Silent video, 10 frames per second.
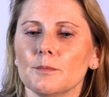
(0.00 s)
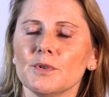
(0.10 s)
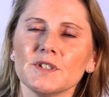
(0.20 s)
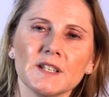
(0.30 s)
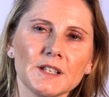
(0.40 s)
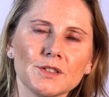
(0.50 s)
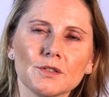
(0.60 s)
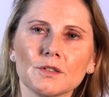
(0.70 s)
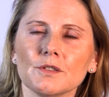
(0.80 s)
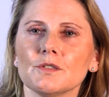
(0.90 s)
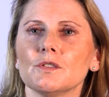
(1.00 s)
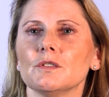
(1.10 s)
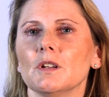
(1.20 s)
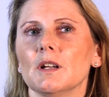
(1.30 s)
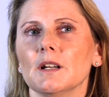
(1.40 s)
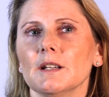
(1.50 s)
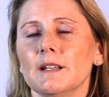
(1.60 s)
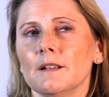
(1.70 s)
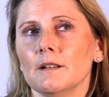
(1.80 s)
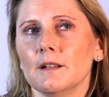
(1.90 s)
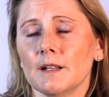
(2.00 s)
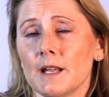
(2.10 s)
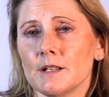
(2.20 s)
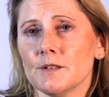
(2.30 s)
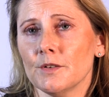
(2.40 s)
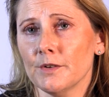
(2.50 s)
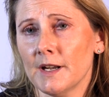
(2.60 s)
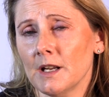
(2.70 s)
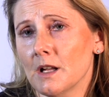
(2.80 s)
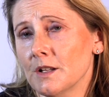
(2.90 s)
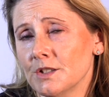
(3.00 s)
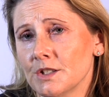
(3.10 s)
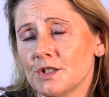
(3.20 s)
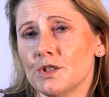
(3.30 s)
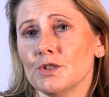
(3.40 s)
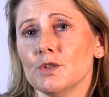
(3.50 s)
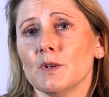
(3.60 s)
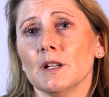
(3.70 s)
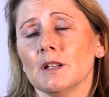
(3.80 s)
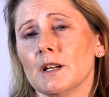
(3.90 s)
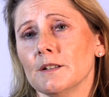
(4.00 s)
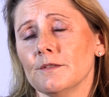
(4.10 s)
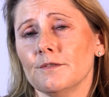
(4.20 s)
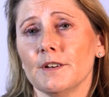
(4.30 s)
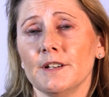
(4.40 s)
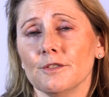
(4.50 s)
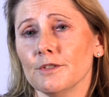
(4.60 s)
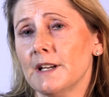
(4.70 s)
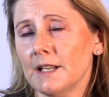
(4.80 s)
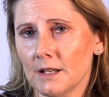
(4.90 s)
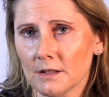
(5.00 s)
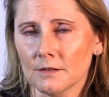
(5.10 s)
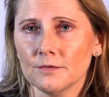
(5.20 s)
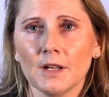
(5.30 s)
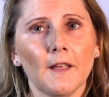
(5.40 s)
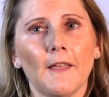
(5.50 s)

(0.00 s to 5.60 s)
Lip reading: procedures. In the case of a radiologist, you're doing a lot of reading of